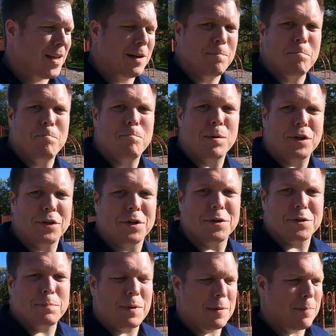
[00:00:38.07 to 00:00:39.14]
can
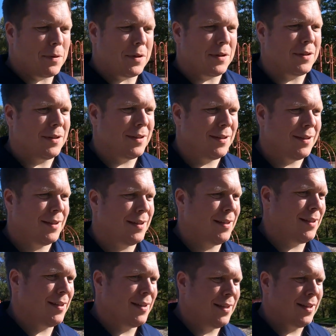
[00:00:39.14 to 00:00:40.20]
bulldoze people,
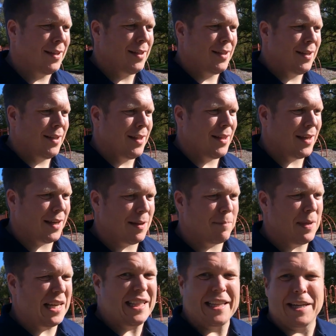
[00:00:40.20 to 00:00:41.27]
that
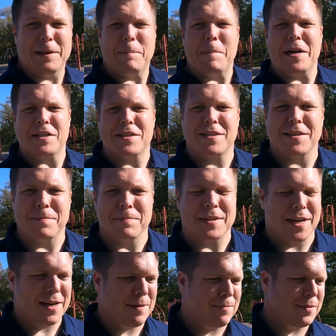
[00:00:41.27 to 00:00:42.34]
can be a little much
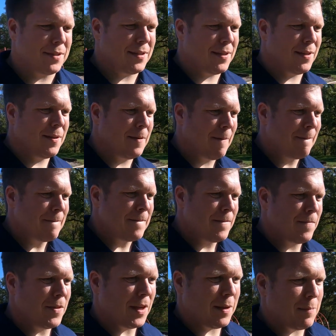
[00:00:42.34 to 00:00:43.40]
sometimes,
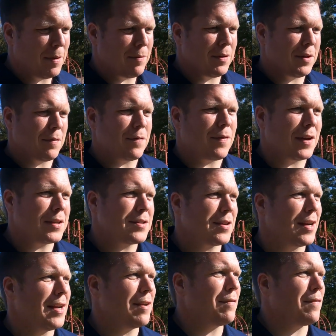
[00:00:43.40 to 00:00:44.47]
that can be really
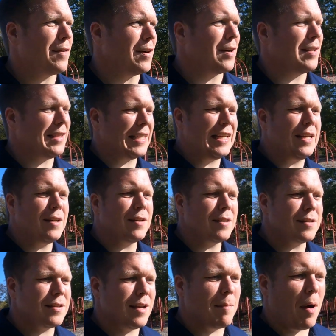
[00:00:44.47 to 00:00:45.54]
frustrating for
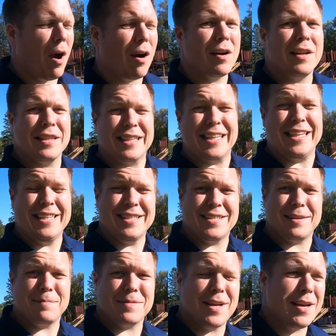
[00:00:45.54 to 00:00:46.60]
leaders. I'm hard to lead
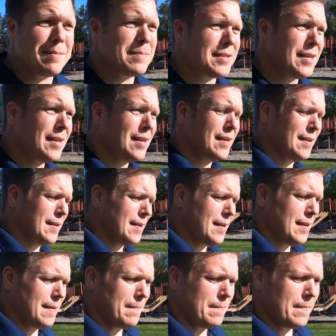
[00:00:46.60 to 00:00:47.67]
sometimes.
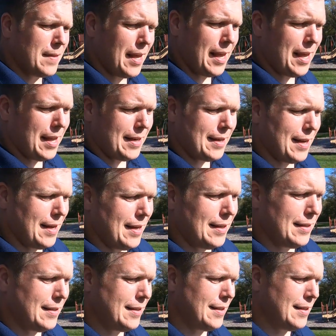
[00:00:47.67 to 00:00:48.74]
And I'm